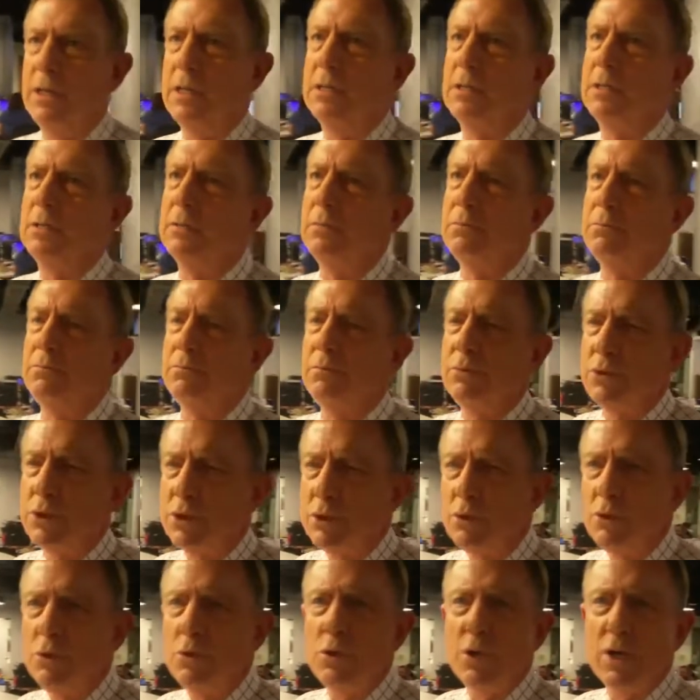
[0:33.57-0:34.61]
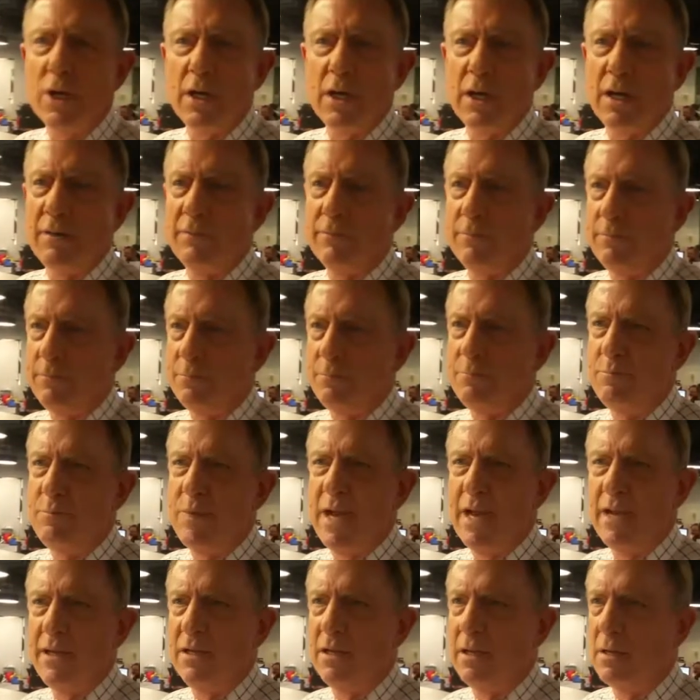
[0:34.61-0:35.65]
two that have been the
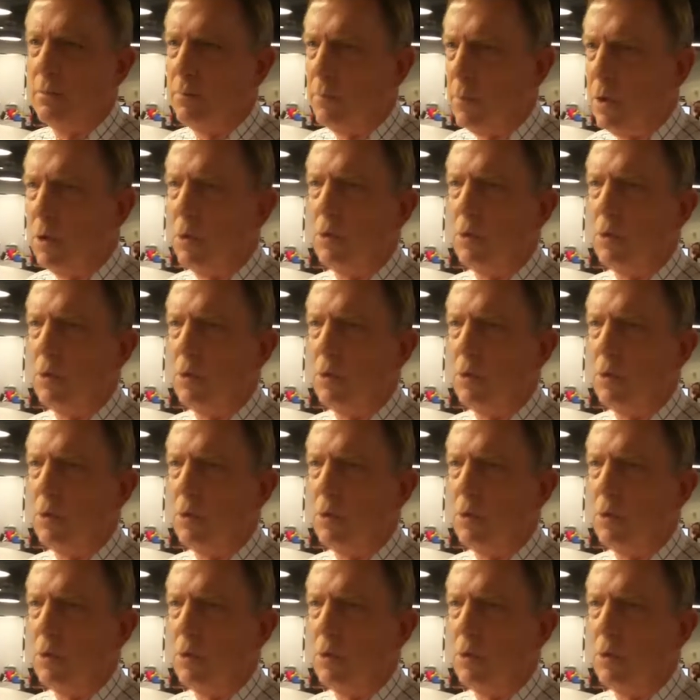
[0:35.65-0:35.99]
most,